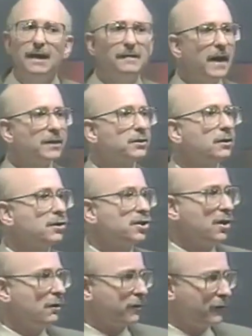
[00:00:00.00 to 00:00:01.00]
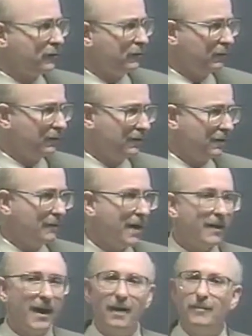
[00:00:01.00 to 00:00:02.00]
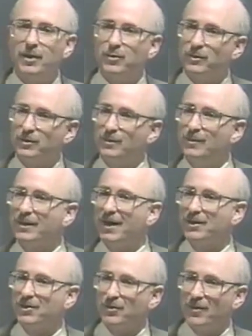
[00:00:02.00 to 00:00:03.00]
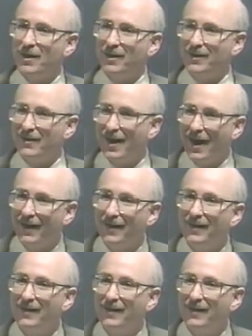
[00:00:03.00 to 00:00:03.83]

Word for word: That's going to show through, no matter how much risk communication training you get.